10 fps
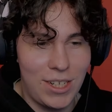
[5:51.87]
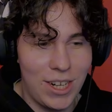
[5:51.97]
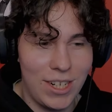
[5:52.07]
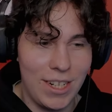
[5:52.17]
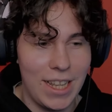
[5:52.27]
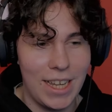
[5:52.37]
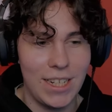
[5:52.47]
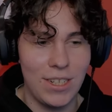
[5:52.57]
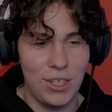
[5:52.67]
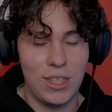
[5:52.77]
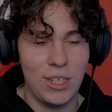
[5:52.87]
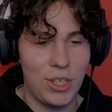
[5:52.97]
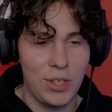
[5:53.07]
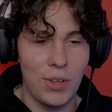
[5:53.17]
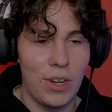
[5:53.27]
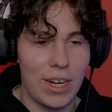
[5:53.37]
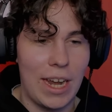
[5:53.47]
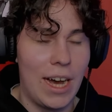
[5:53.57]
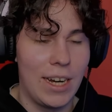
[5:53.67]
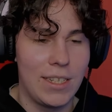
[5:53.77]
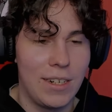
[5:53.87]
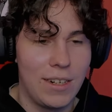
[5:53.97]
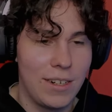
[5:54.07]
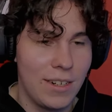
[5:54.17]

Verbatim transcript: Like, just to show their character.